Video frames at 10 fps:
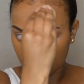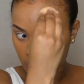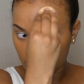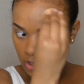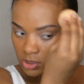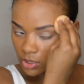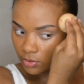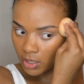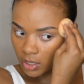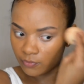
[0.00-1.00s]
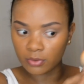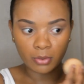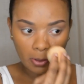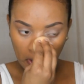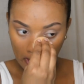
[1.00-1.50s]
And it's okay if you
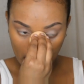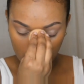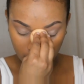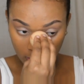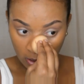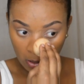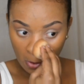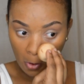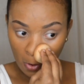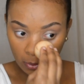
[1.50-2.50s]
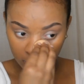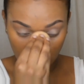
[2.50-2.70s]
don't cover it all.